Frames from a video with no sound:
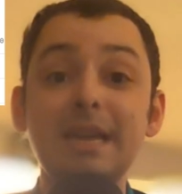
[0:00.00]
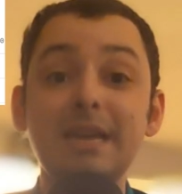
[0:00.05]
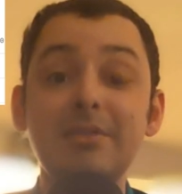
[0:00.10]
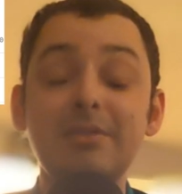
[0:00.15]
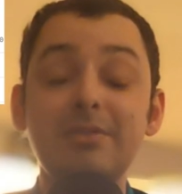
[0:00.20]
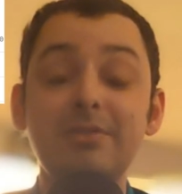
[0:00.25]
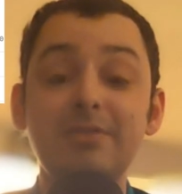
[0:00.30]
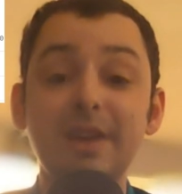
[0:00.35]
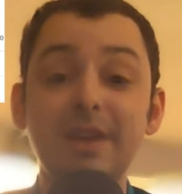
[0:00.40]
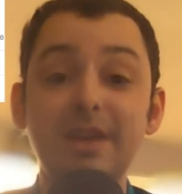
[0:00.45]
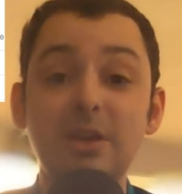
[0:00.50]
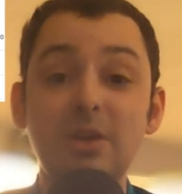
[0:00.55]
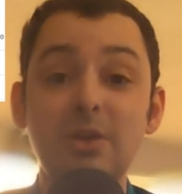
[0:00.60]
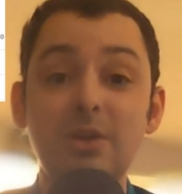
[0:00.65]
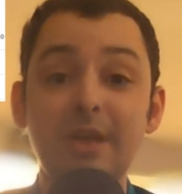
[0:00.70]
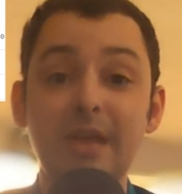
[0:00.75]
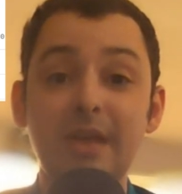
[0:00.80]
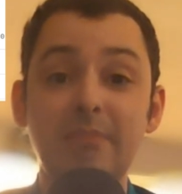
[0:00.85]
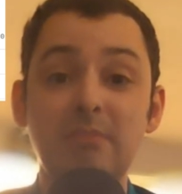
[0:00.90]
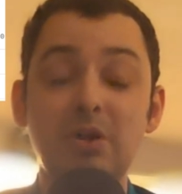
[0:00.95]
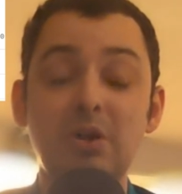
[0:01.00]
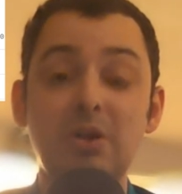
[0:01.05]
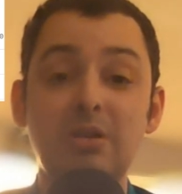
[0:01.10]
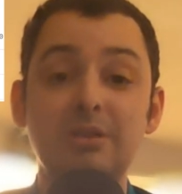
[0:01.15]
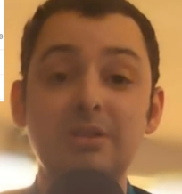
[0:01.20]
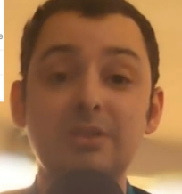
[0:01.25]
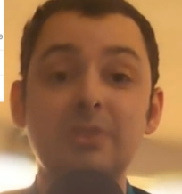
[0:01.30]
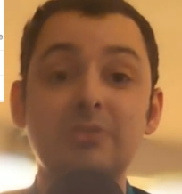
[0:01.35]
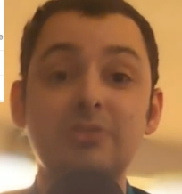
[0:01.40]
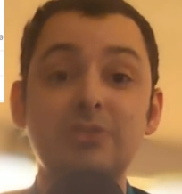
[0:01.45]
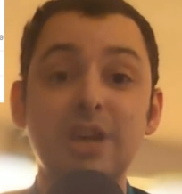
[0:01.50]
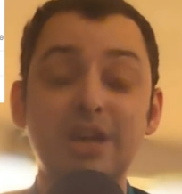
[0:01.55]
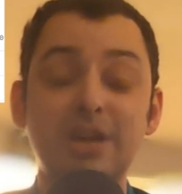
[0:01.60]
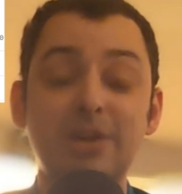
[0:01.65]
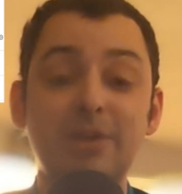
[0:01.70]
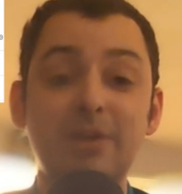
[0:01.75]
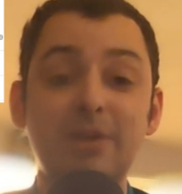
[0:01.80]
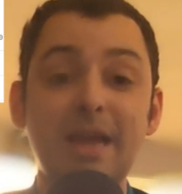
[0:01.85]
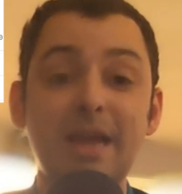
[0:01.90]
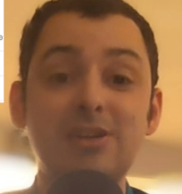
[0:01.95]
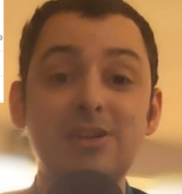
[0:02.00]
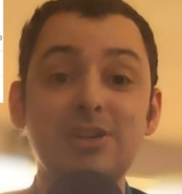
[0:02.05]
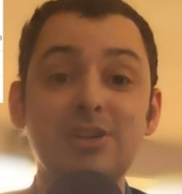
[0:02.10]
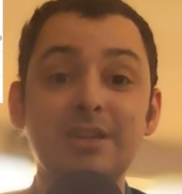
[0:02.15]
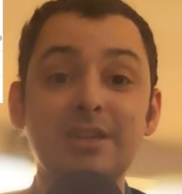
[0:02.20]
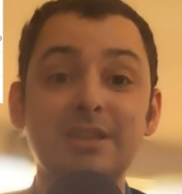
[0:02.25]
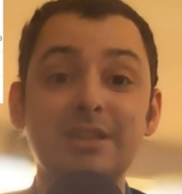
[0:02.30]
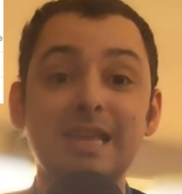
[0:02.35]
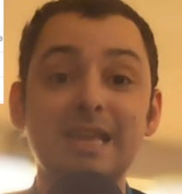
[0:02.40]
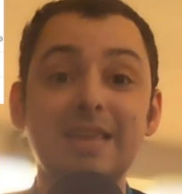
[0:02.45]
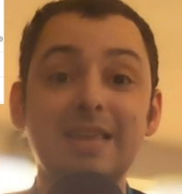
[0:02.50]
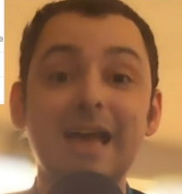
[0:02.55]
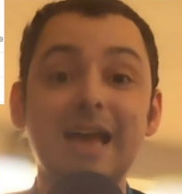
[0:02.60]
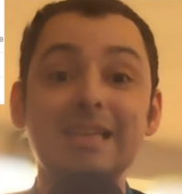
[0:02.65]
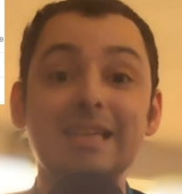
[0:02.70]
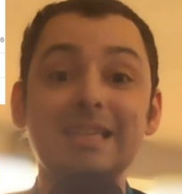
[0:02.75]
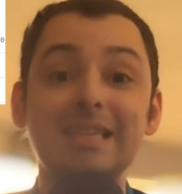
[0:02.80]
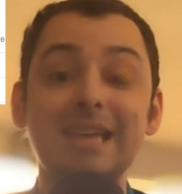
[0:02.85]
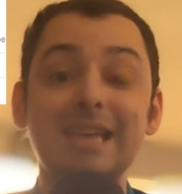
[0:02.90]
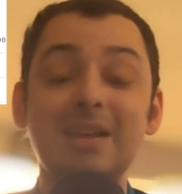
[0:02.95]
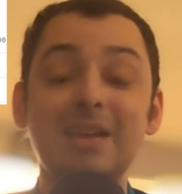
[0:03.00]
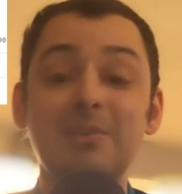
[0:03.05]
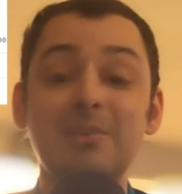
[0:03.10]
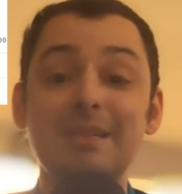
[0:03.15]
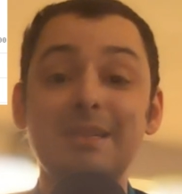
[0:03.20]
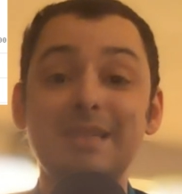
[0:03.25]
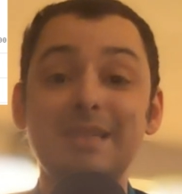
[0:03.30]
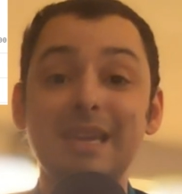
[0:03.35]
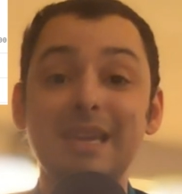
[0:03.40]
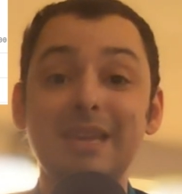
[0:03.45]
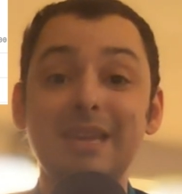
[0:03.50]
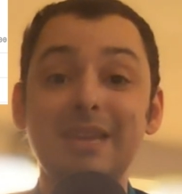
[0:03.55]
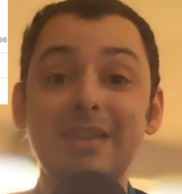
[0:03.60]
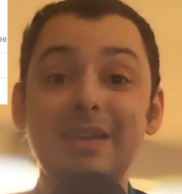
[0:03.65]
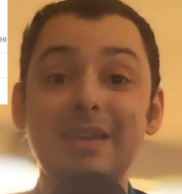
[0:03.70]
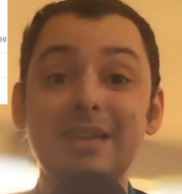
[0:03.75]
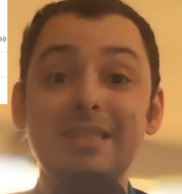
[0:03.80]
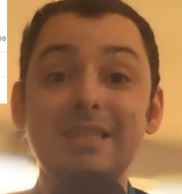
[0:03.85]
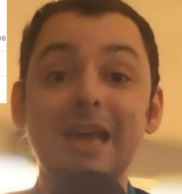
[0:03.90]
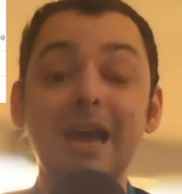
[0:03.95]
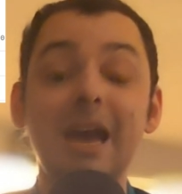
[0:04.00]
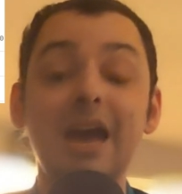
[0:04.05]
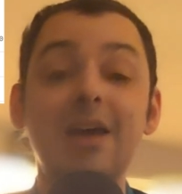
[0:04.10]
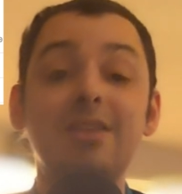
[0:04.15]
video game console generations. Like, that's getting ridiculous.